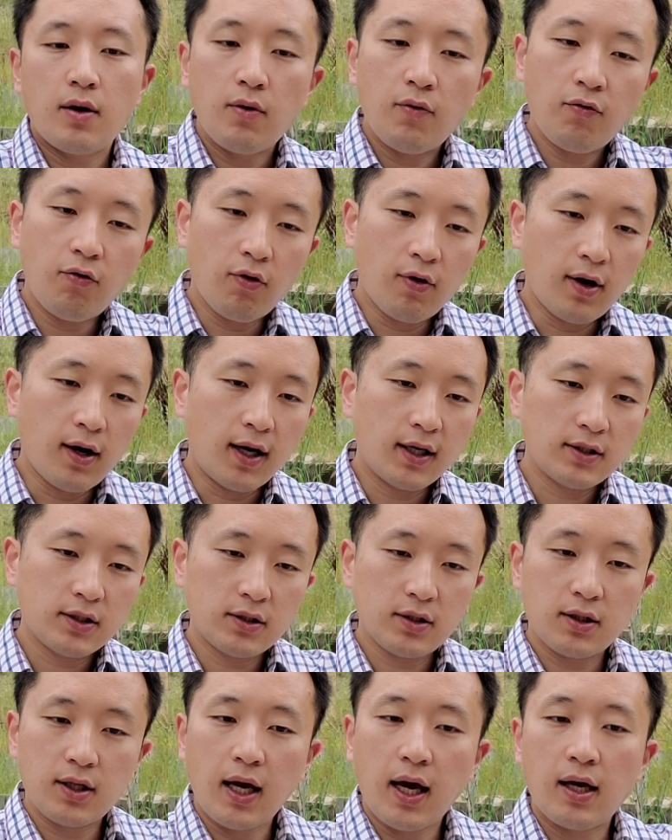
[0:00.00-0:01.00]
for the last
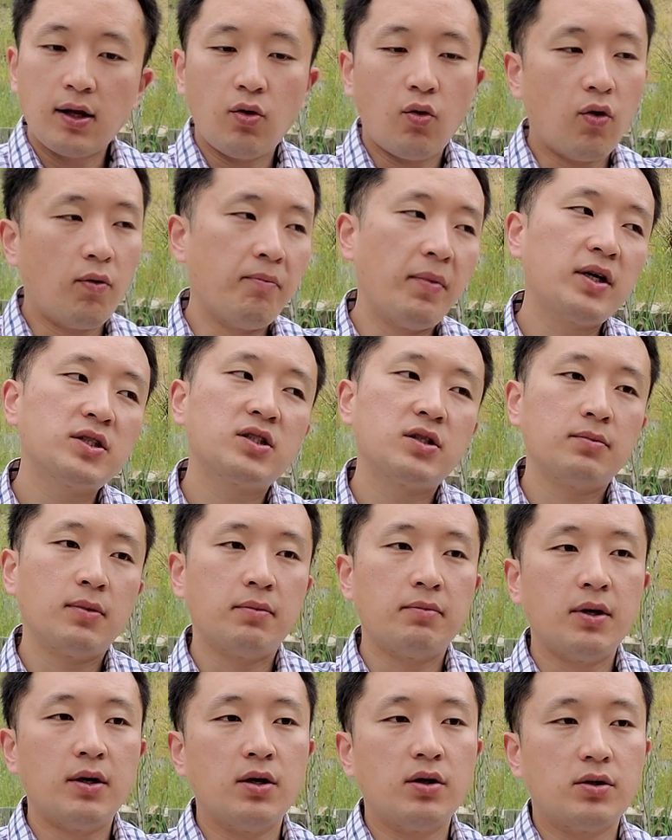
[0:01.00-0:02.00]
10 or maximum
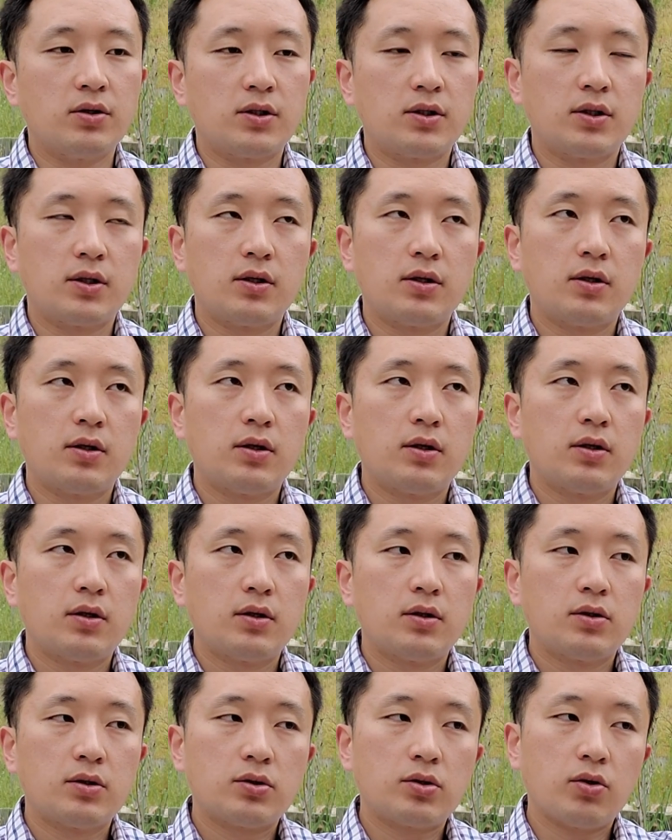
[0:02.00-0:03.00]
years.
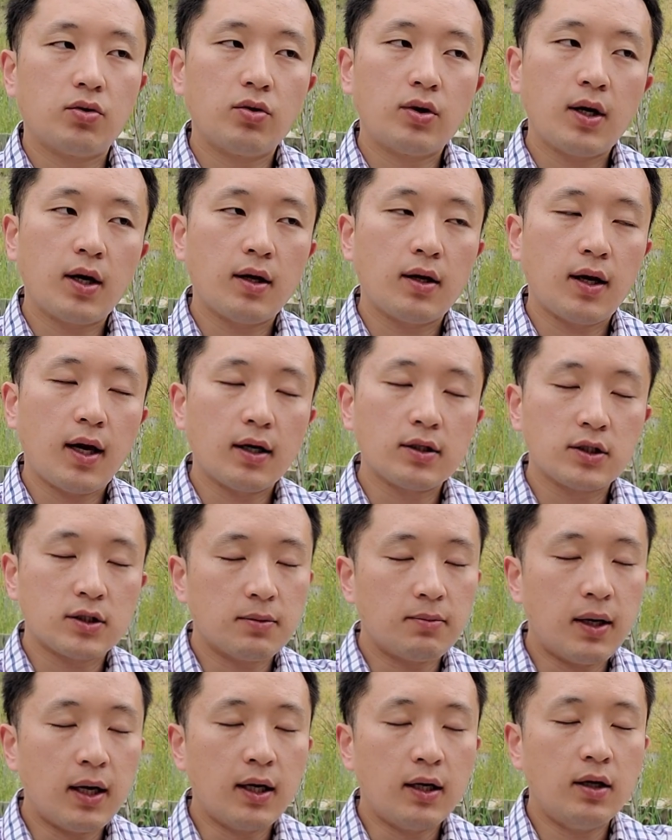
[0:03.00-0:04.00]
So you can get some
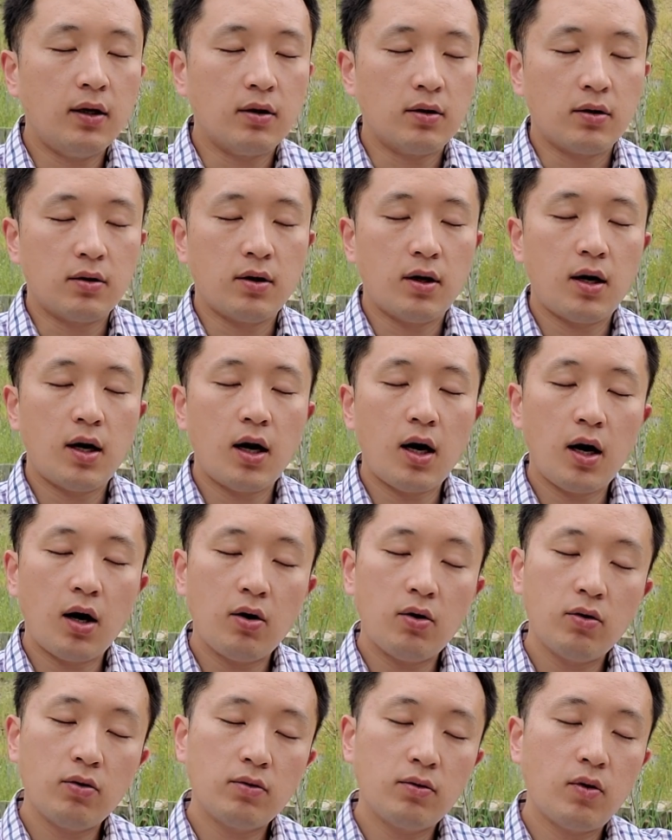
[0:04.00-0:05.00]
idea
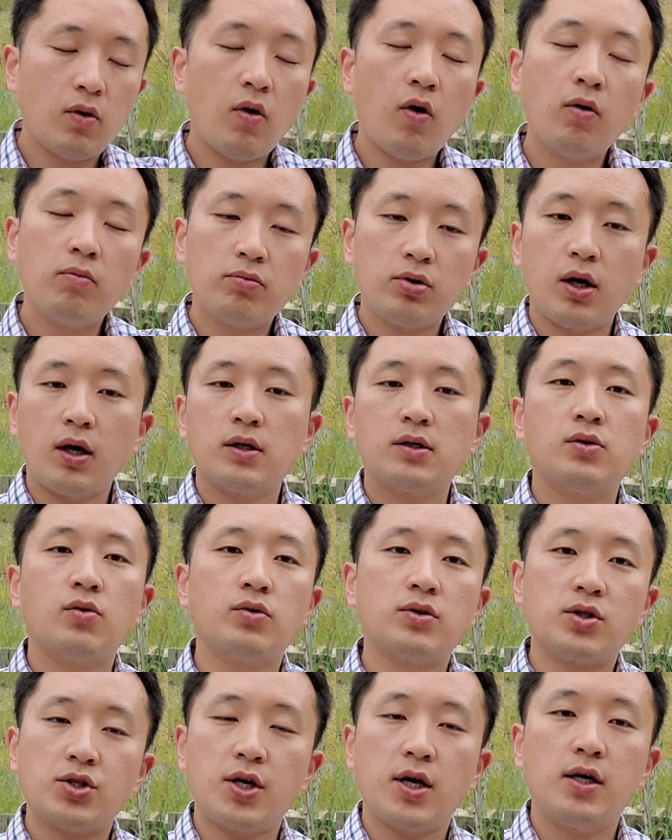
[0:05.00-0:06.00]
how home price was
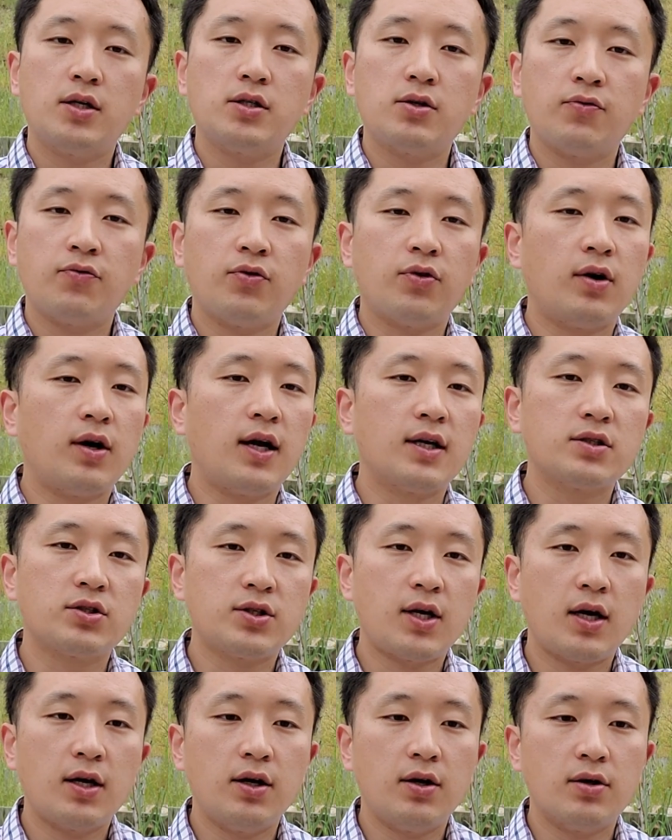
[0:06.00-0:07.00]
changed for the last
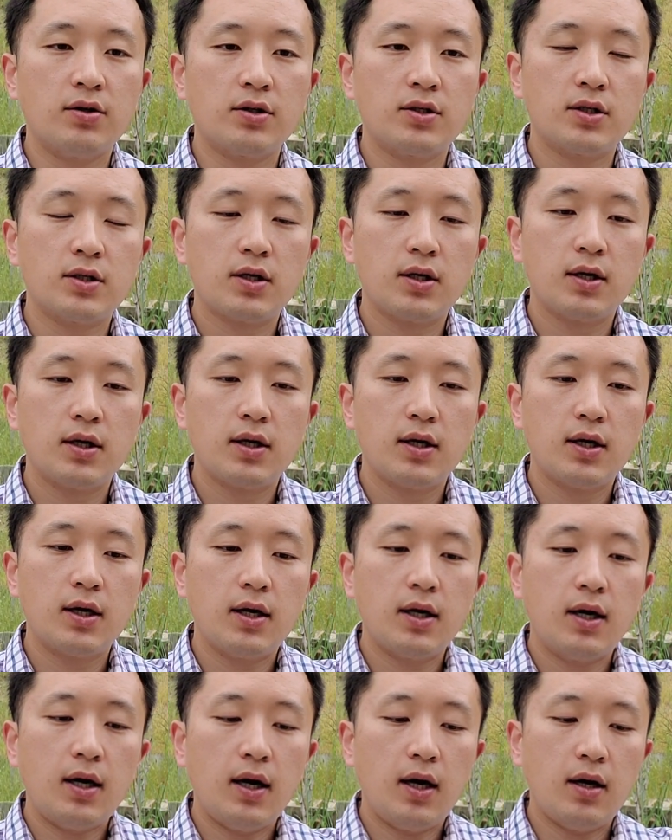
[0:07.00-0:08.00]
10 years.
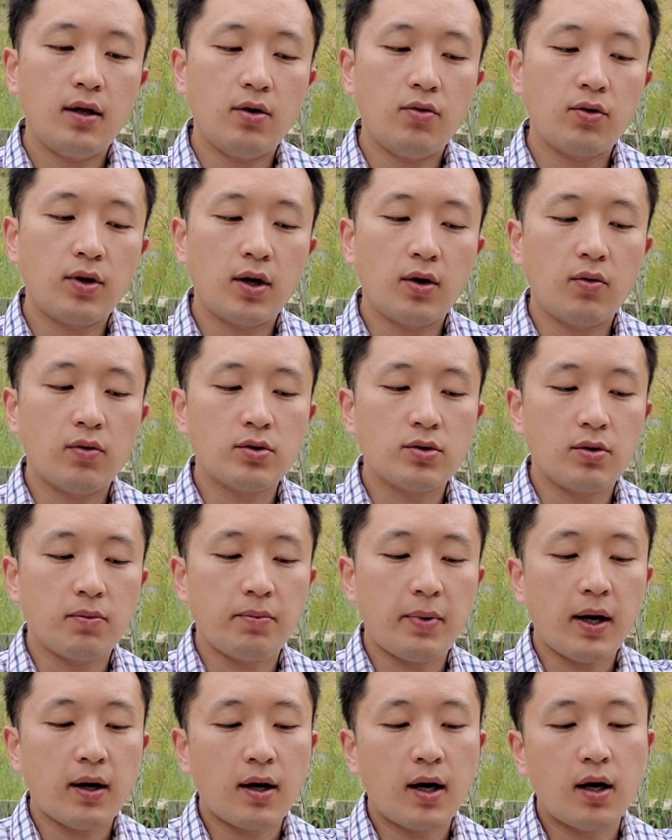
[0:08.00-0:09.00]
And you can also
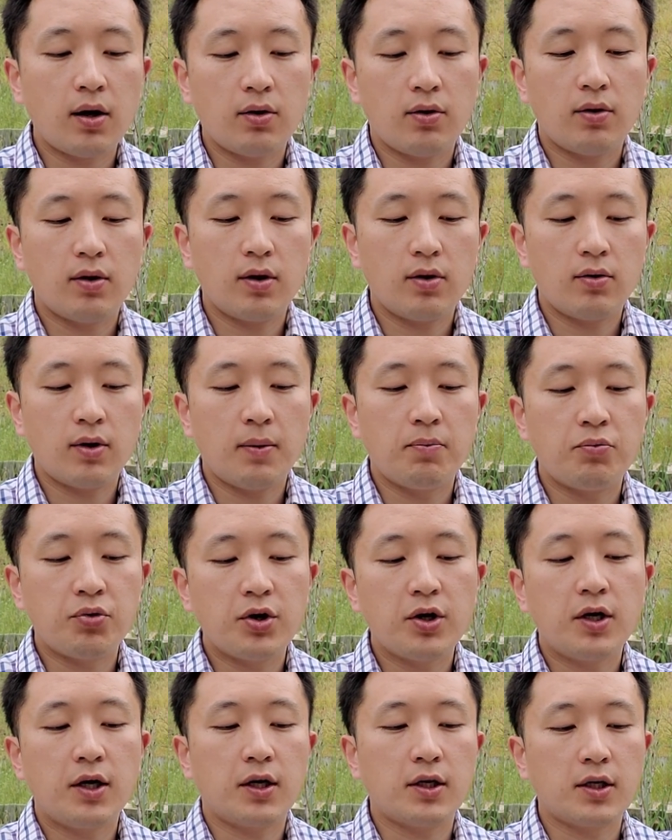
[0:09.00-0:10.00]

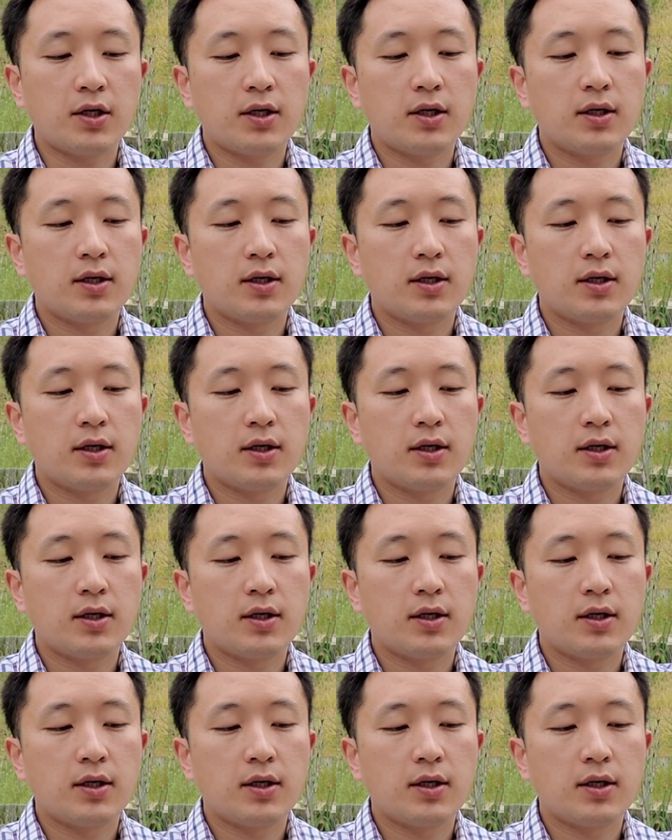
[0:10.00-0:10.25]
predict